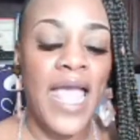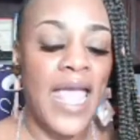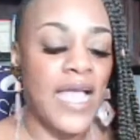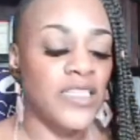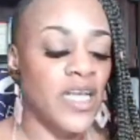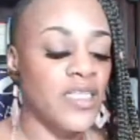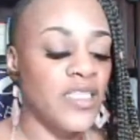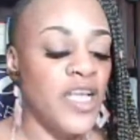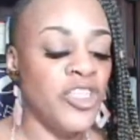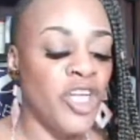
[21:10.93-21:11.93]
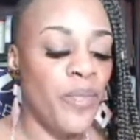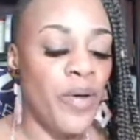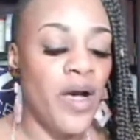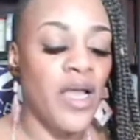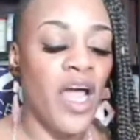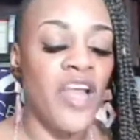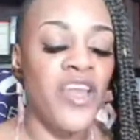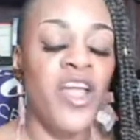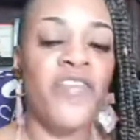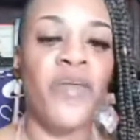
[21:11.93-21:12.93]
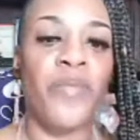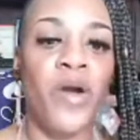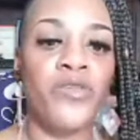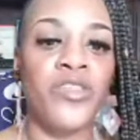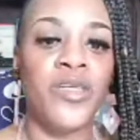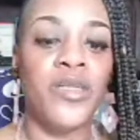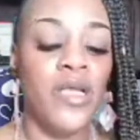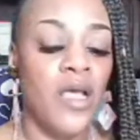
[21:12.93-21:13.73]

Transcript: is contingent upon another person,